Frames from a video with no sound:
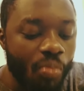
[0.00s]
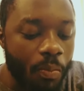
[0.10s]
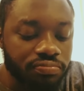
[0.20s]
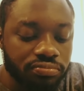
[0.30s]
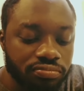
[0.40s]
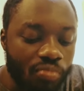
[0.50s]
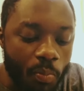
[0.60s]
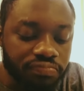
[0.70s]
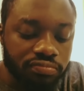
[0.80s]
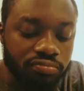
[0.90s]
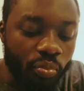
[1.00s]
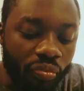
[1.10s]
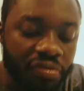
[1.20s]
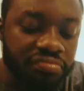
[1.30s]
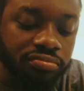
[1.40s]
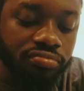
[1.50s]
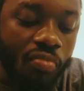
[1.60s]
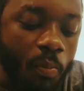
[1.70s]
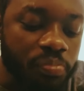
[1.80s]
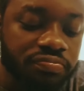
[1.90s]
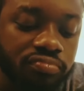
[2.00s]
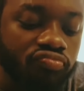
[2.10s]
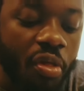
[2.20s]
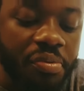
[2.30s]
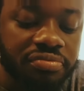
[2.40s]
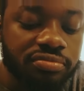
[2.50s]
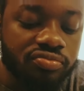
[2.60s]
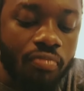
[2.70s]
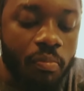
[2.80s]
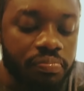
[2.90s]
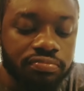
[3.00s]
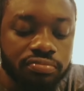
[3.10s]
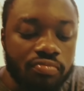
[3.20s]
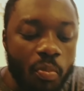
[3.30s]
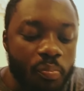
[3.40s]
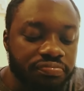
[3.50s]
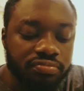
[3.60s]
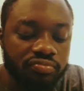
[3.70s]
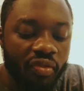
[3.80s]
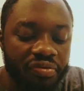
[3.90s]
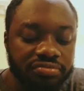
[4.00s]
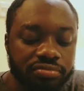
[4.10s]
Mahmood, any words for the New Year?